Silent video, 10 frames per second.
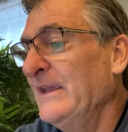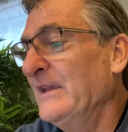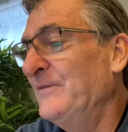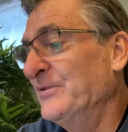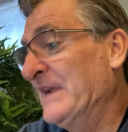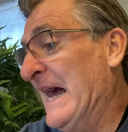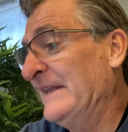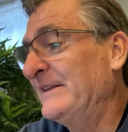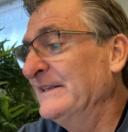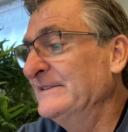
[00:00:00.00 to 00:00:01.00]
If you're
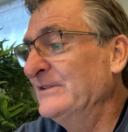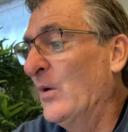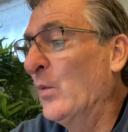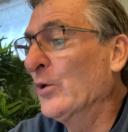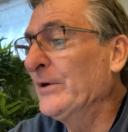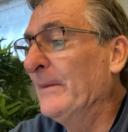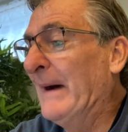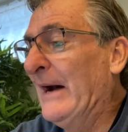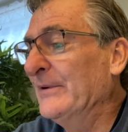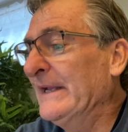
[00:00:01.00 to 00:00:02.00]
not, then don't worry
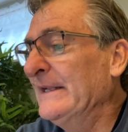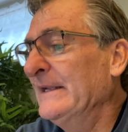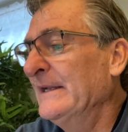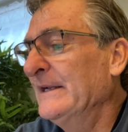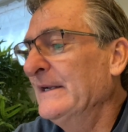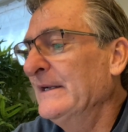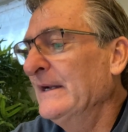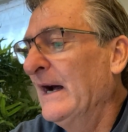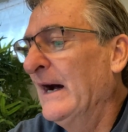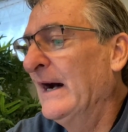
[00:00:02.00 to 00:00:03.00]
about it.
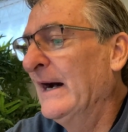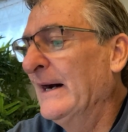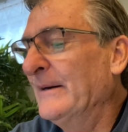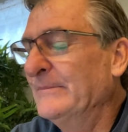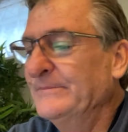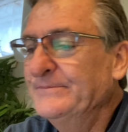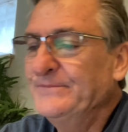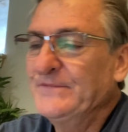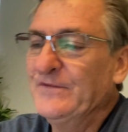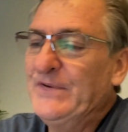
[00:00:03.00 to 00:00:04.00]
Um,
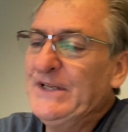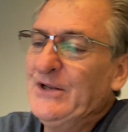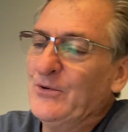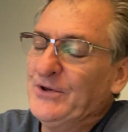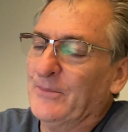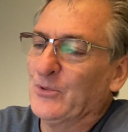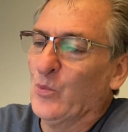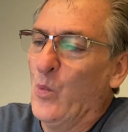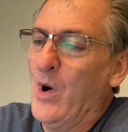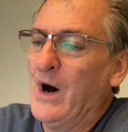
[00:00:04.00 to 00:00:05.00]
video number
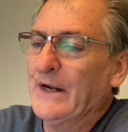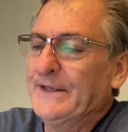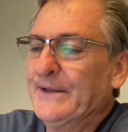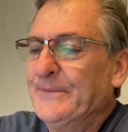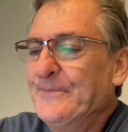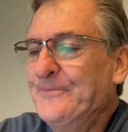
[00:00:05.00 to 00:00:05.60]
one.